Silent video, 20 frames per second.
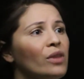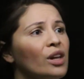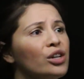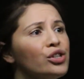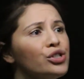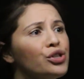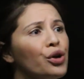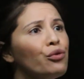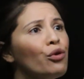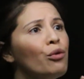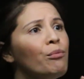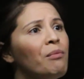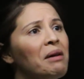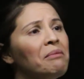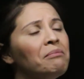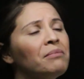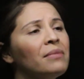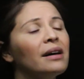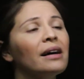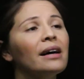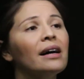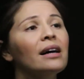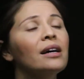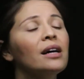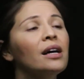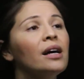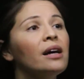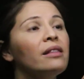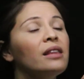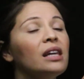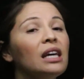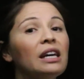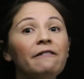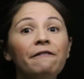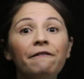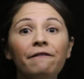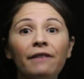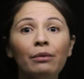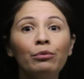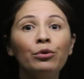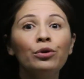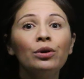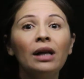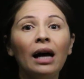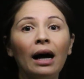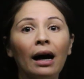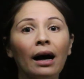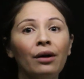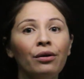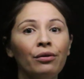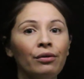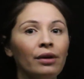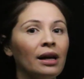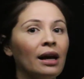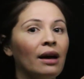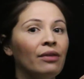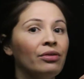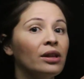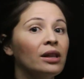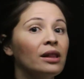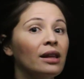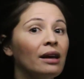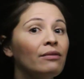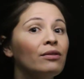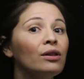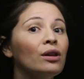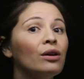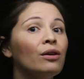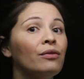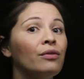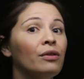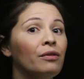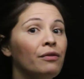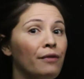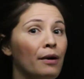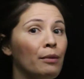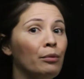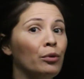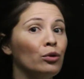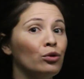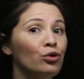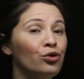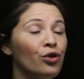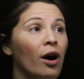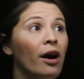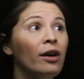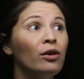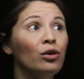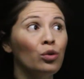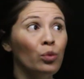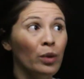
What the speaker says: So remember, the femoral artery at the level of the femoral triangle,